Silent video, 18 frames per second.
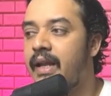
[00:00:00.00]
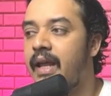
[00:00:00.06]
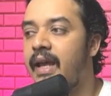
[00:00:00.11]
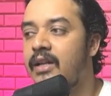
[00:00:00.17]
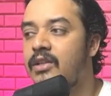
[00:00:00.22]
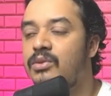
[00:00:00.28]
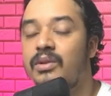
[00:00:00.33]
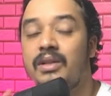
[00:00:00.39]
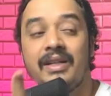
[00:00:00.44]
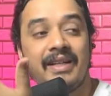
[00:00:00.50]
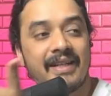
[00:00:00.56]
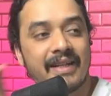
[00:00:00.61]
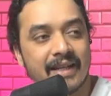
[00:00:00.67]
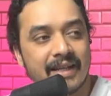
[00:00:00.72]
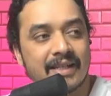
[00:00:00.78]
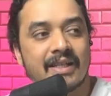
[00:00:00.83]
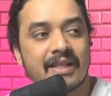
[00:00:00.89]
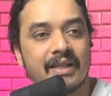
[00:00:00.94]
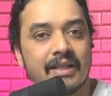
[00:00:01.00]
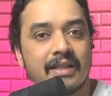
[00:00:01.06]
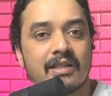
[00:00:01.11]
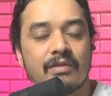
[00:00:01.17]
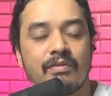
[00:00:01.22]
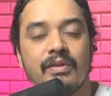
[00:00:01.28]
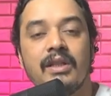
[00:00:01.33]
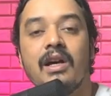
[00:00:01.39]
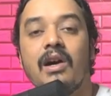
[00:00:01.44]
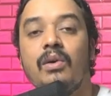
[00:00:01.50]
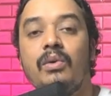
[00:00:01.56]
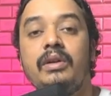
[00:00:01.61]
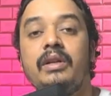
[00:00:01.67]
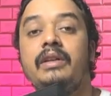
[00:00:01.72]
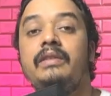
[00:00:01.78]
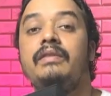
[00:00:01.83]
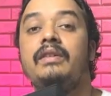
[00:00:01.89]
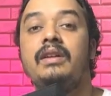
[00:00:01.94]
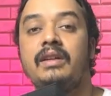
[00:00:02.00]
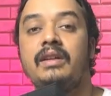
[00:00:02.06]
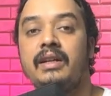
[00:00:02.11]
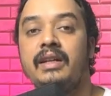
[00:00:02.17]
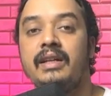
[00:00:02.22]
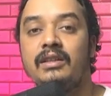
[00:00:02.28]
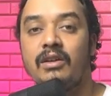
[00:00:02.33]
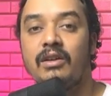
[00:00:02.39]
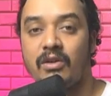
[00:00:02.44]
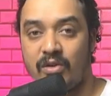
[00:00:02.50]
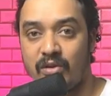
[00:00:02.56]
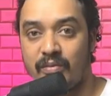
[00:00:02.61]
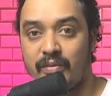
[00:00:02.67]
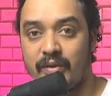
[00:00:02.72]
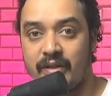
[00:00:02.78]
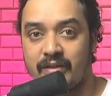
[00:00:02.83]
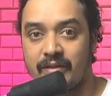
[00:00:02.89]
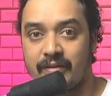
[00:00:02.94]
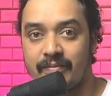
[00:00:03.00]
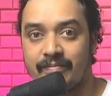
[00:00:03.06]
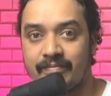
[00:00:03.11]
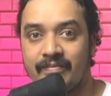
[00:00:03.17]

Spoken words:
actually test this without even running the automation.